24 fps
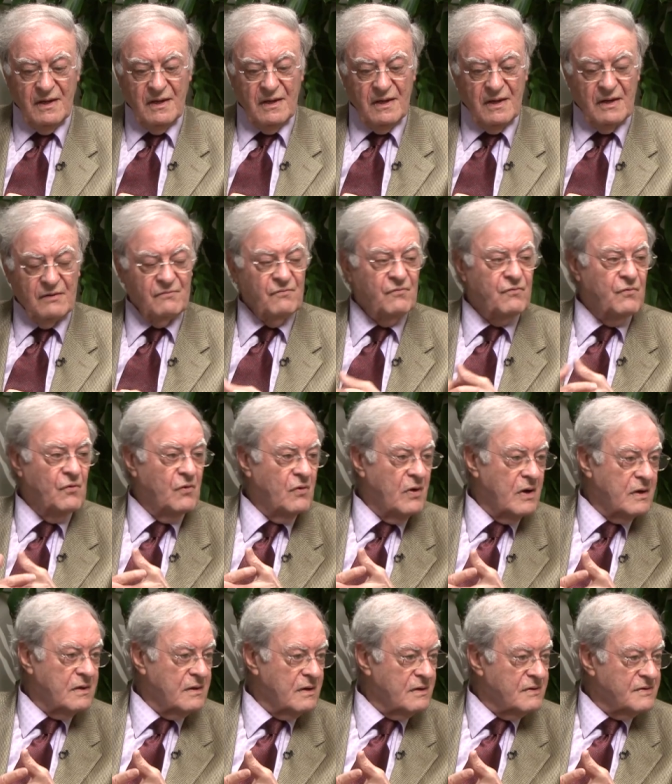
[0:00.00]
and
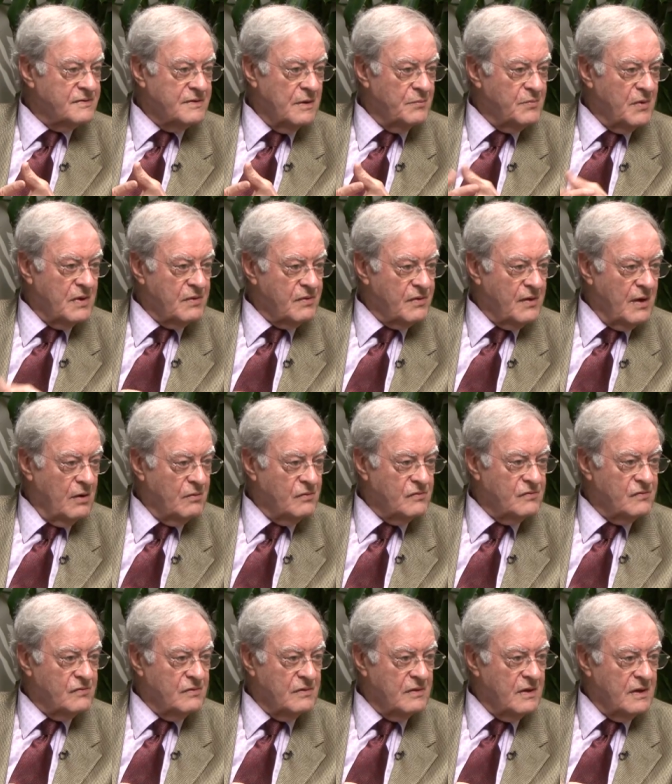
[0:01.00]
400 some odd
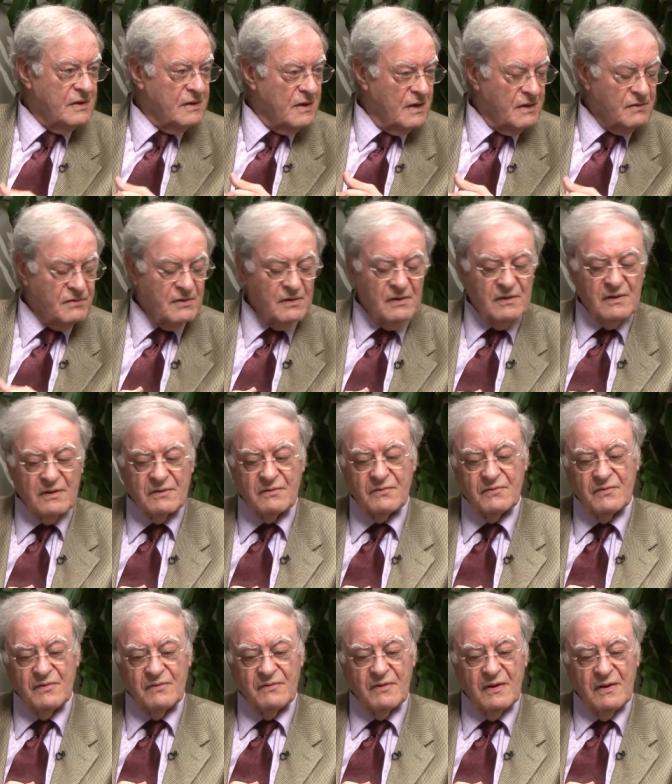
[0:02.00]
thousand in other
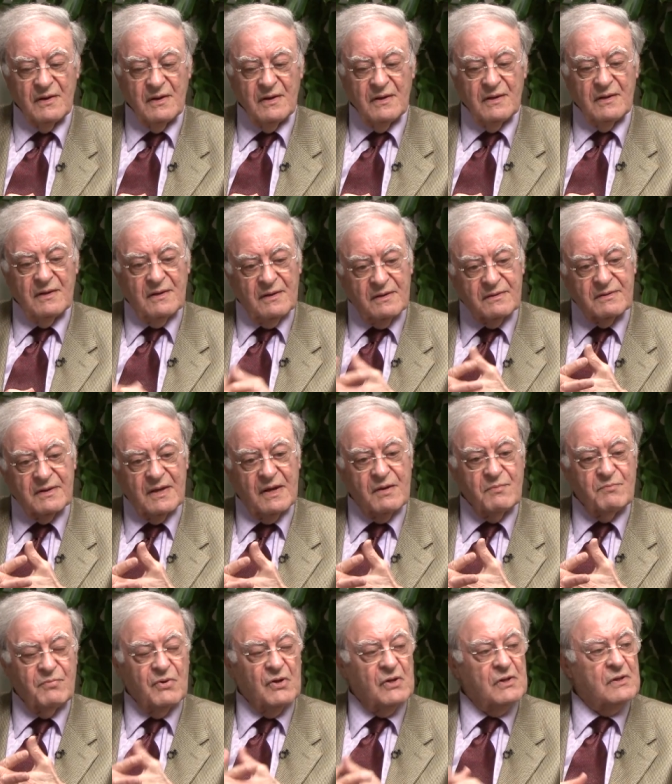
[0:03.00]
countries, they
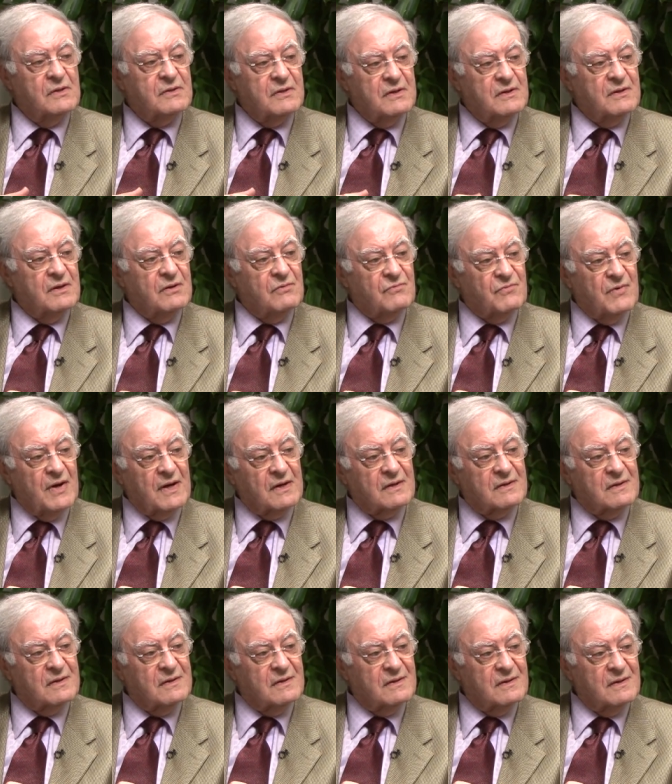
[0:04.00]
built and
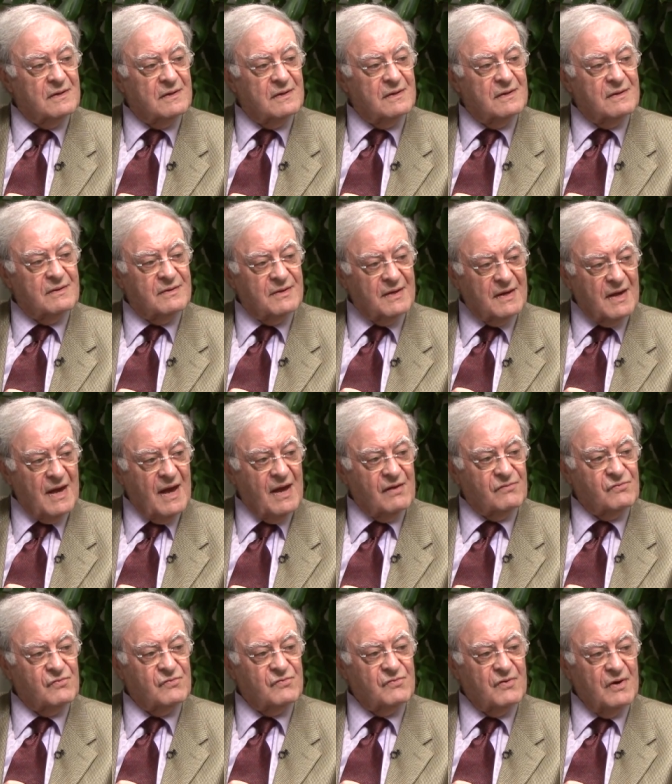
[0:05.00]
erected the
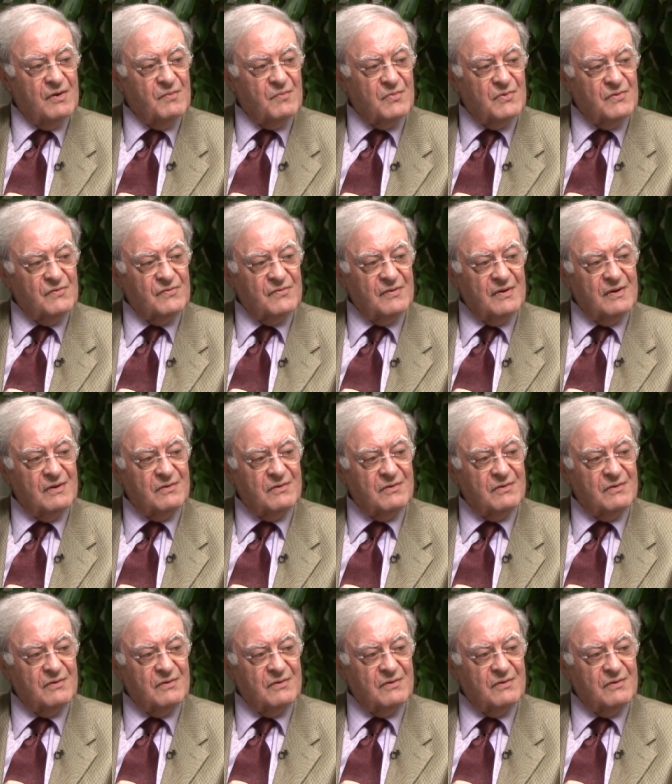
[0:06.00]
gas chambers and